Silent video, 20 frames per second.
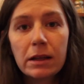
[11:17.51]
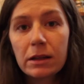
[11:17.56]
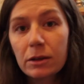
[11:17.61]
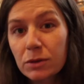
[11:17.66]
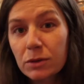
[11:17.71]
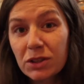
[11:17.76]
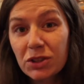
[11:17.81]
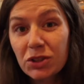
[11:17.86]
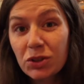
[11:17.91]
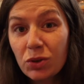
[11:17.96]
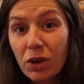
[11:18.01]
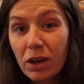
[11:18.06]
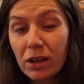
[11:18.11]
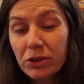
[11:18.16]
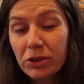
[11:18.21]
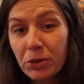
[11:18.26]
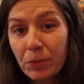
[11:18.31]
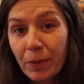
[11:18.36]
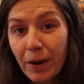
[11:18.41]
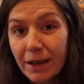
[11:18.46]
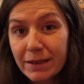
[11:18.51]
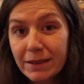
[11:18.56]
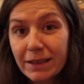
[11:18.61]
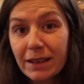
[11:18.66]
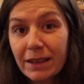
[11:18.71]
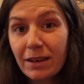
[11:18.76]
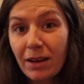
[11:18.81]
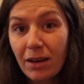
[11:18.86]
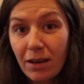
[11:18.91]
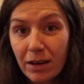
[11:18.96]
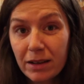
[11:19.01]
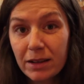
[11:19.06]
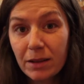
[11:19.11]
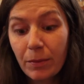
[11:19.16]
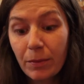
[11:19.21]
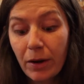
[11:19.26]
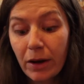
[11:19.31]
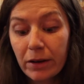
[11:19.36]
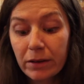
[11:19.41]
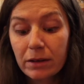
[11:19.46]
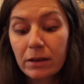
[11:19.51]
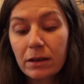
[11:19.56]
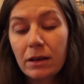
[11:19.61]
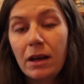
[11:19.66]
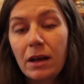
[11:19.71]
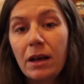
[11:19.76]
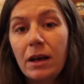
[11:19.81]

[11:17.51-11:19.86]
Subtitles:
There's a $2 deposit on the bottle,